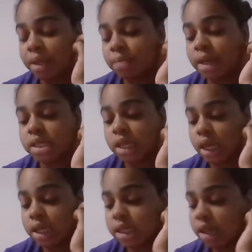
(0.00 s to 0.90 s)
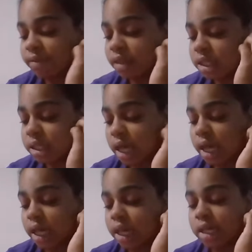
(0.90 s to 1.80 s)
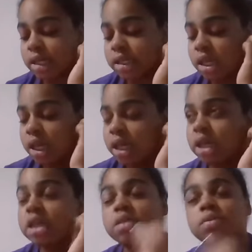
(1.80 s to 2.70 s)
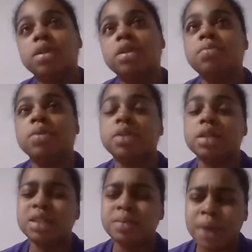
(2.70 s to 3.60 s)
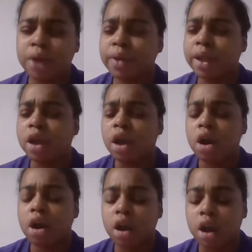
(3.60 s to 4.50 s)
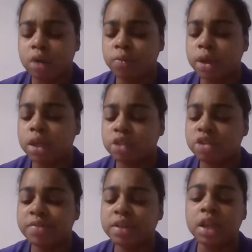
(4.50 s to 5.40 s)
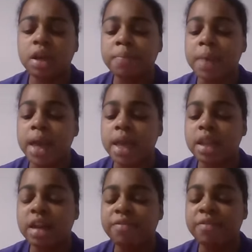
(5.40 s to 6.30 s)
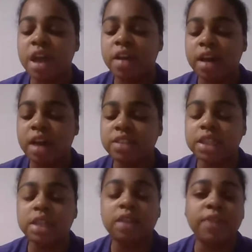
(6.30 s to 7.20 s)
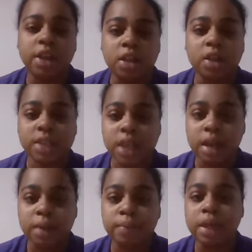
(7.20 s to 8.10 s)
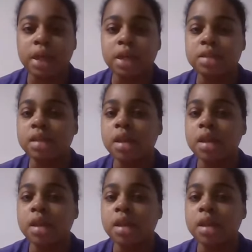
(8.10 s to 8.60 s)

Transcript: best thing I could say for this guy is he is one of the most inspiring, hardworking, and driven young men that I've seen in a very long time. Because